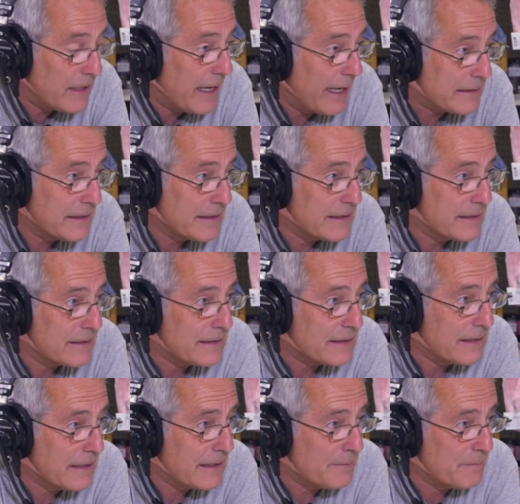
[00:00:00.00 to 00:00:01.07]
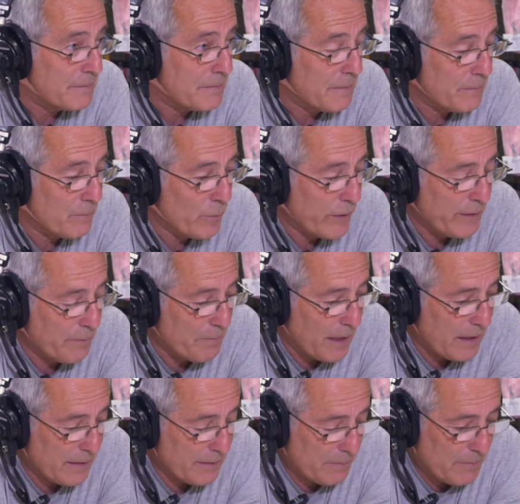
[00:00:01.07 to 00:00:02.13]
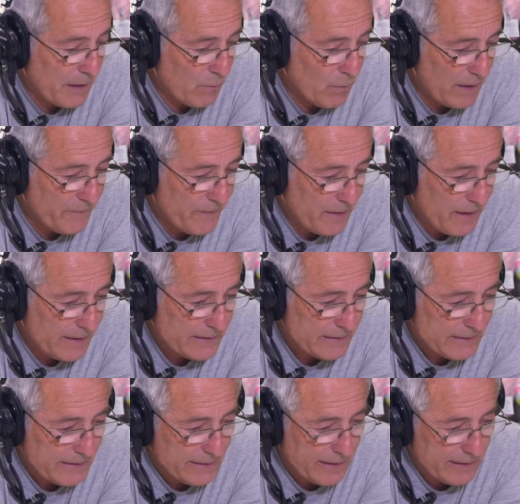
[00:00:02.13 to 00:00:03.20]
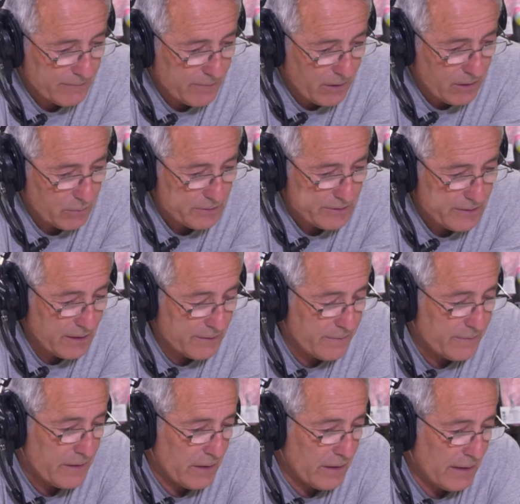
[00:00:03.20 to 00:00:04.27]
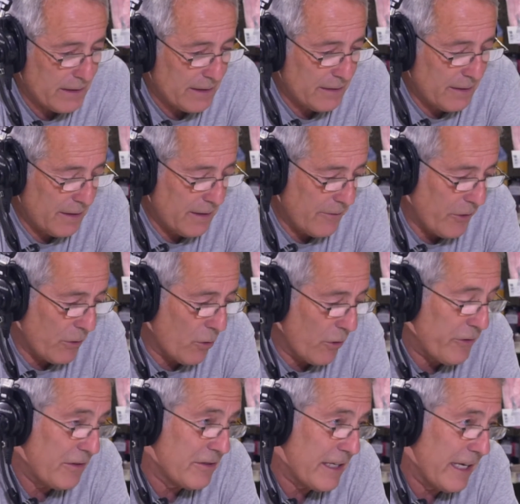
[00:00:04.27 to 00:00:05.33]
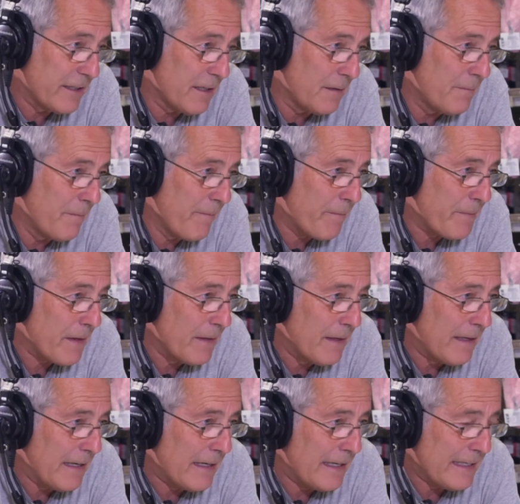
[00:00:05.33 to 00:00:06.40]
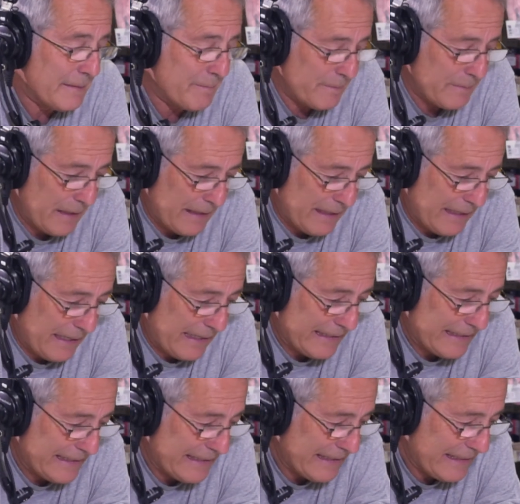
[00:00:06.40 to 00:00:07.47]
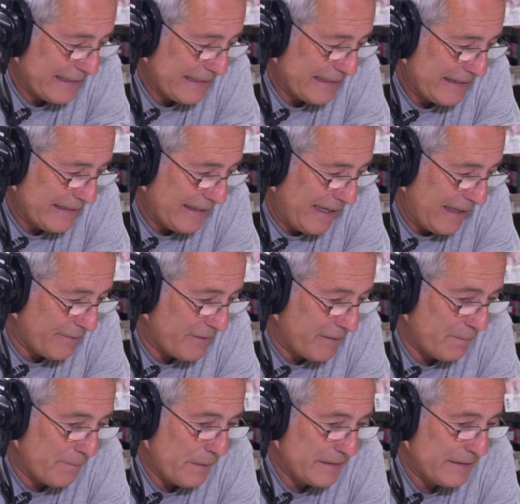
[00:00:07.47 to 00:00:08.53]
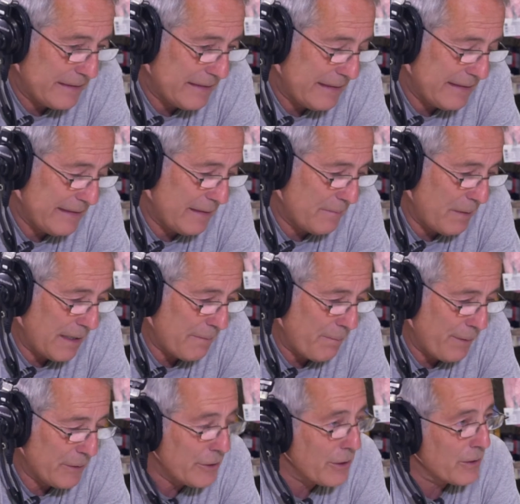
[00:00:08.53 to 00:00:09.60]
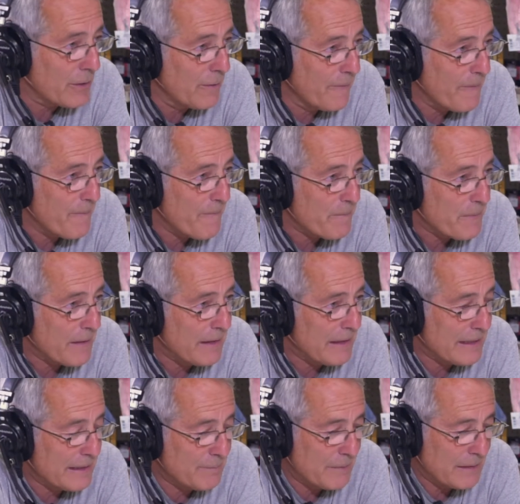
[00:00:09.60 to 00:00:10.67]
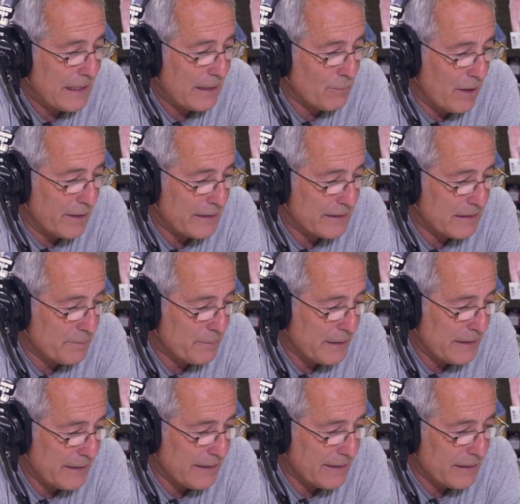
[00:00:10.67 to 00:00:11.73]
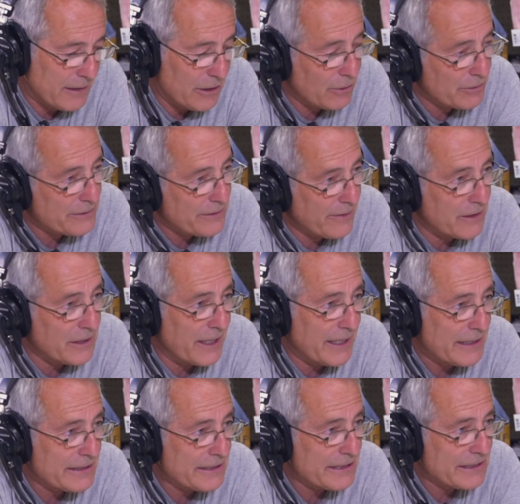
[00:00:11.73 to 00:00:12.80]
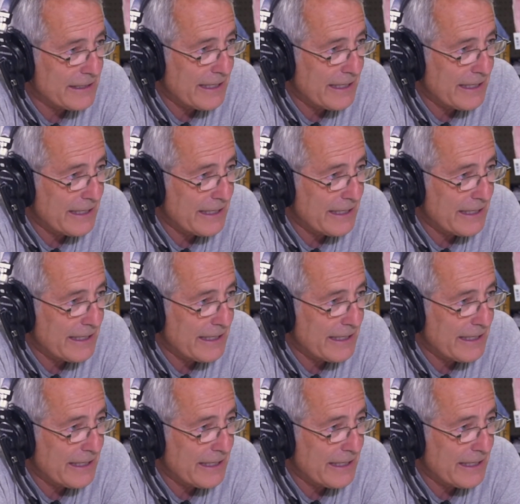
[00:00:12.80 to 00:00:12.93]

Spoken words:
an accident. My wife and I have always loved the Northeast Kingdom. I have some businesses in Montpelier. I wanted to be close to the lakes,